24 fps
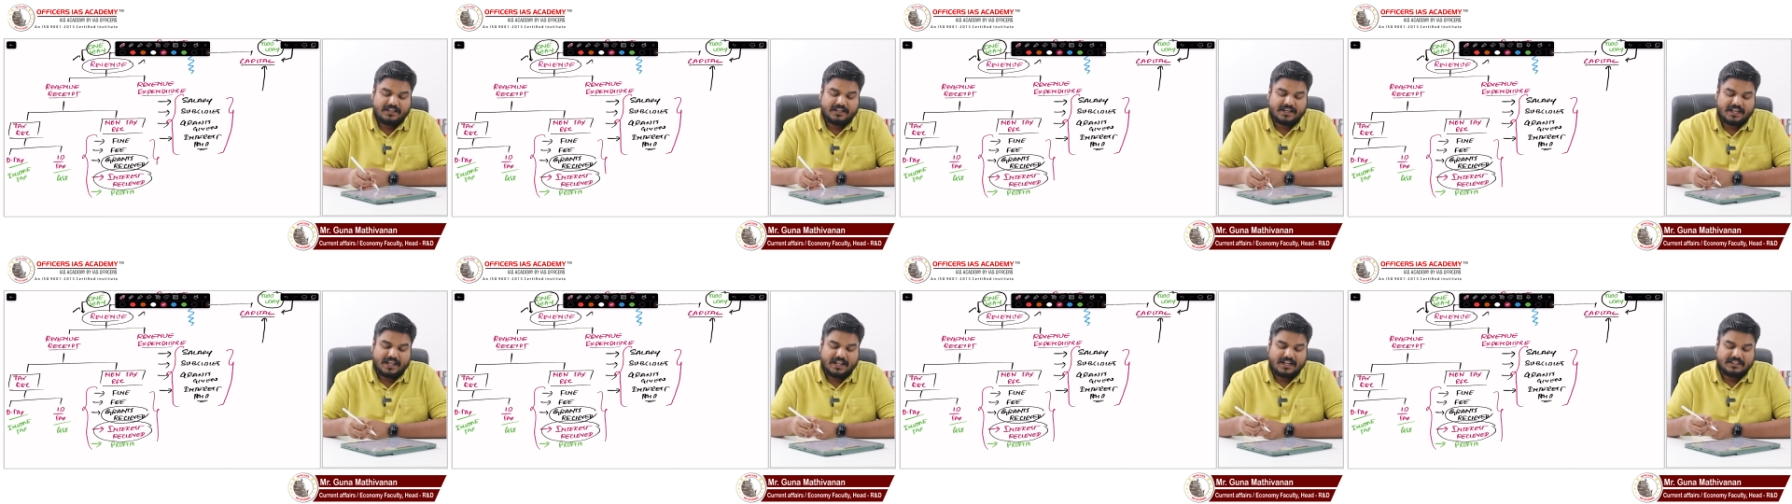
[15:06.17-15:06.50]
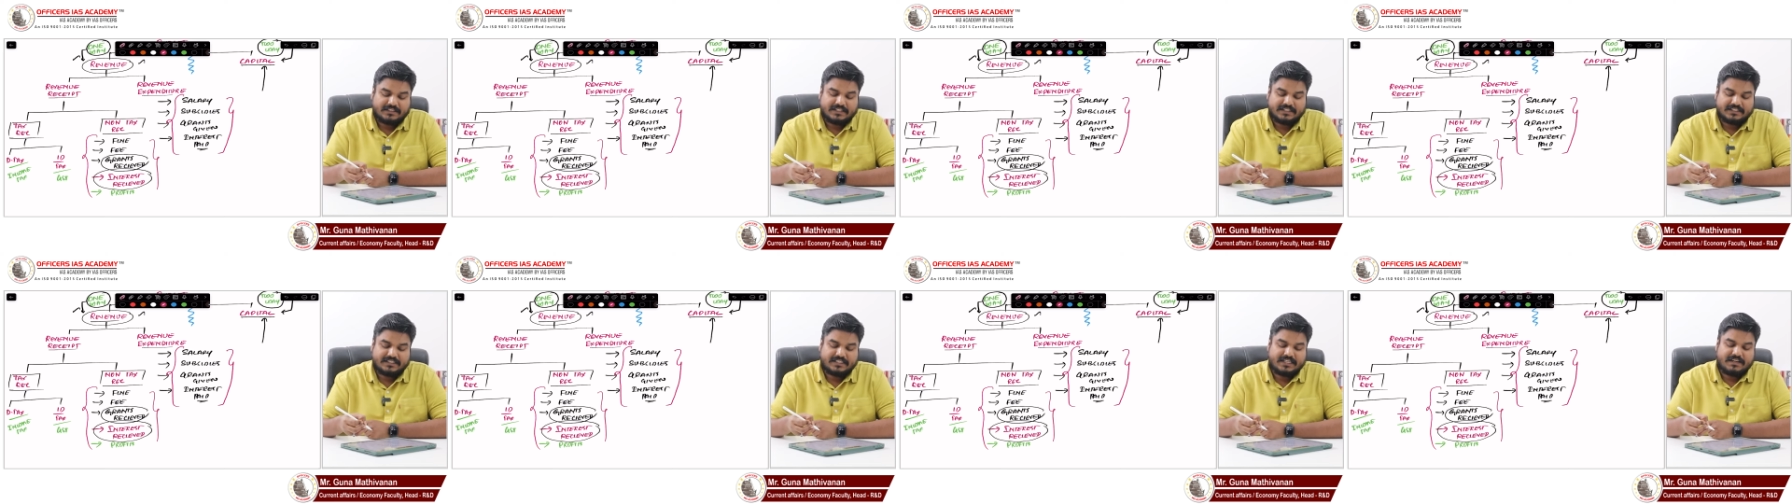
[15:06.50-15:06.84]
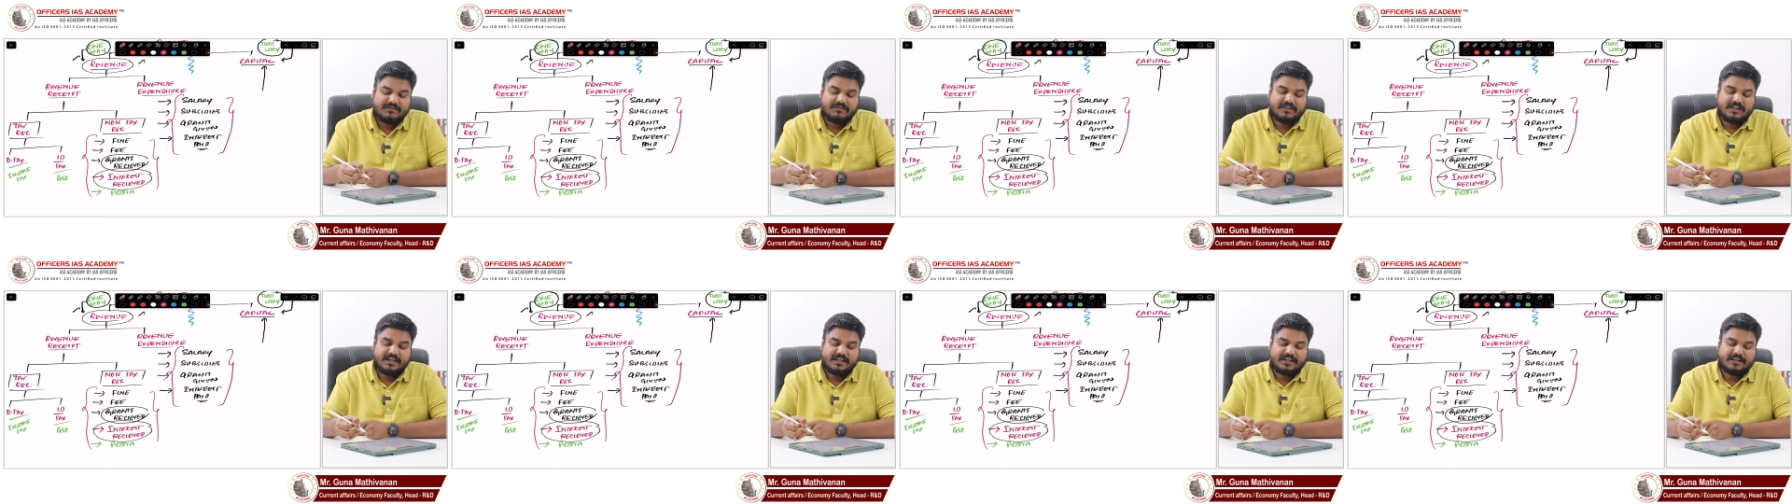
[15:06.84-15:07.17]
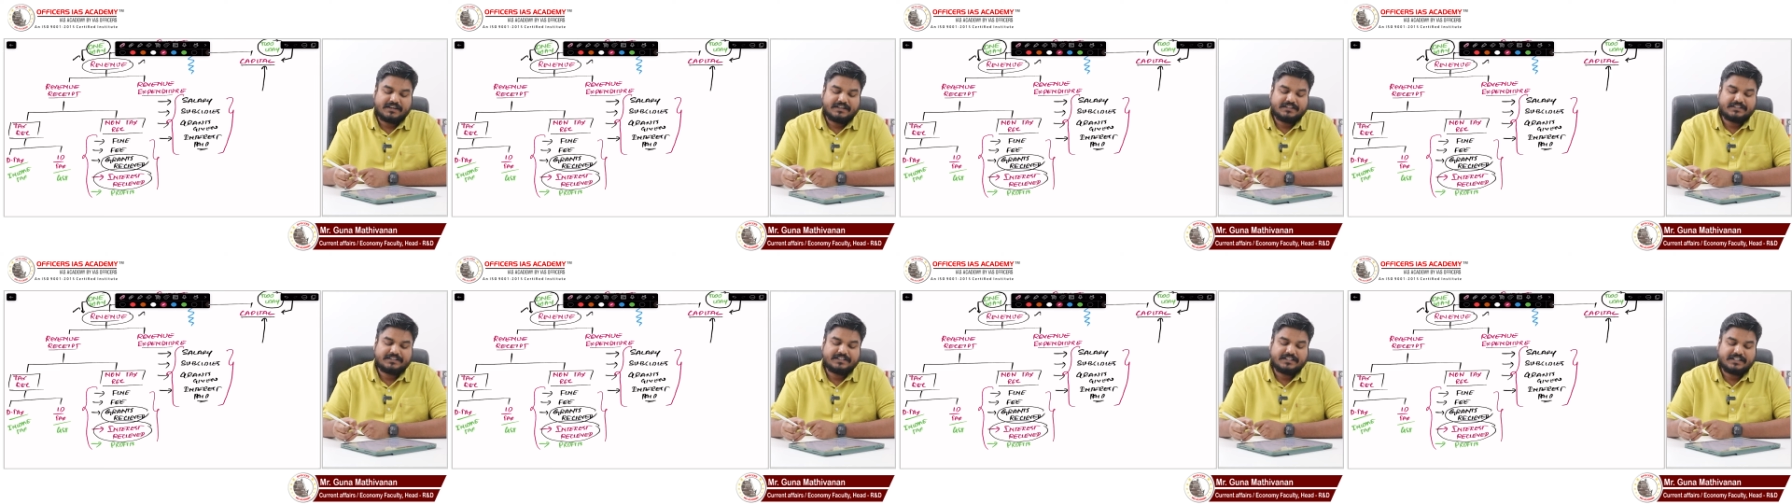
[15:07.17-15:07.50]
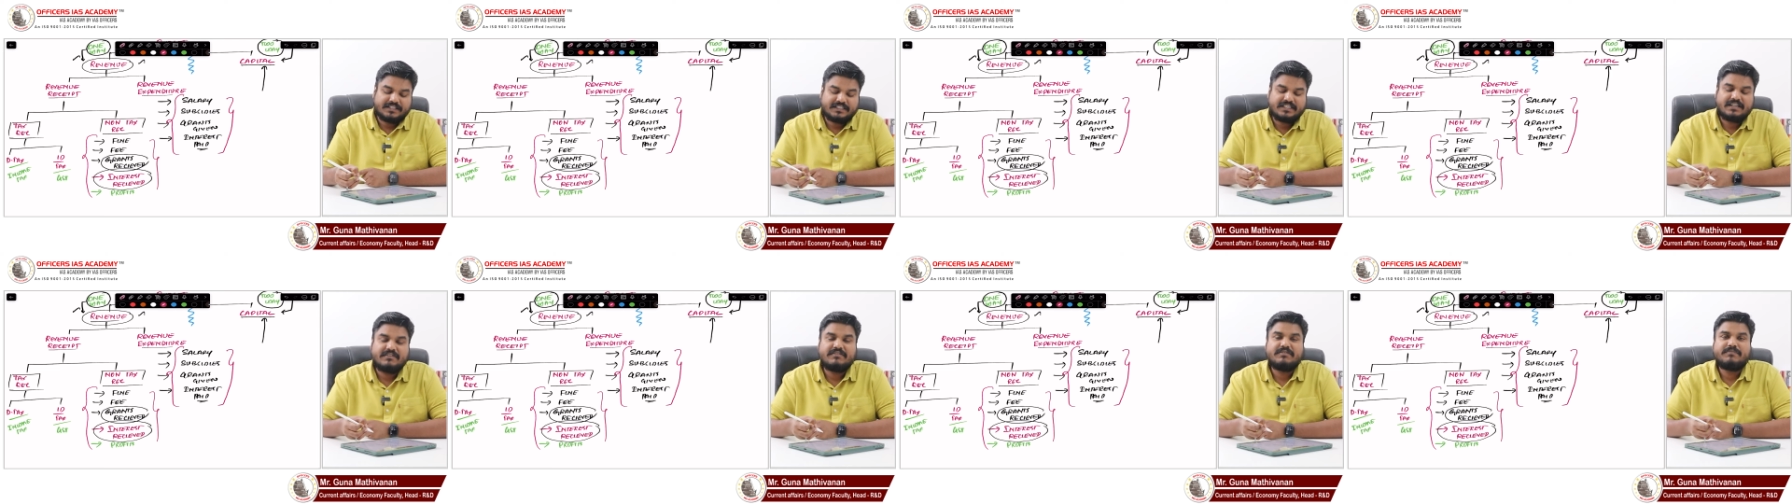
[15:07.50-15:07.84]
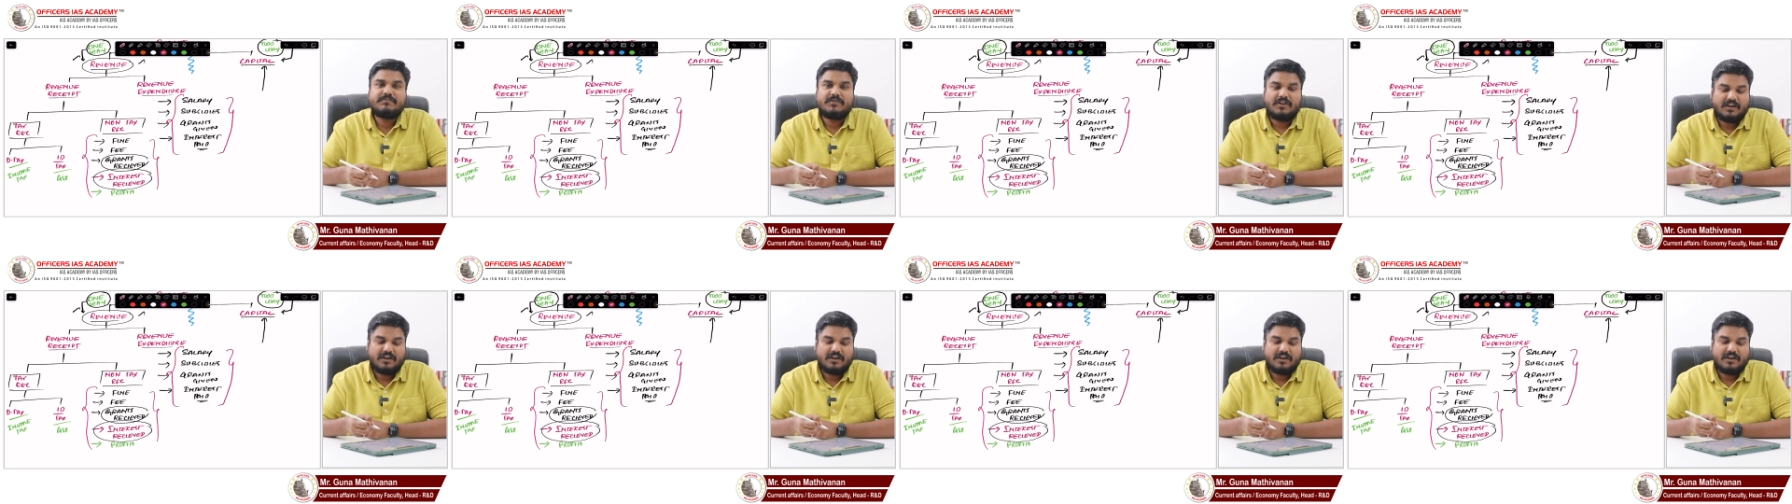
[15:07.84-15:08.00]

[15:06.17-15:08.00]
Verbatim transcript: Grants received, interest received,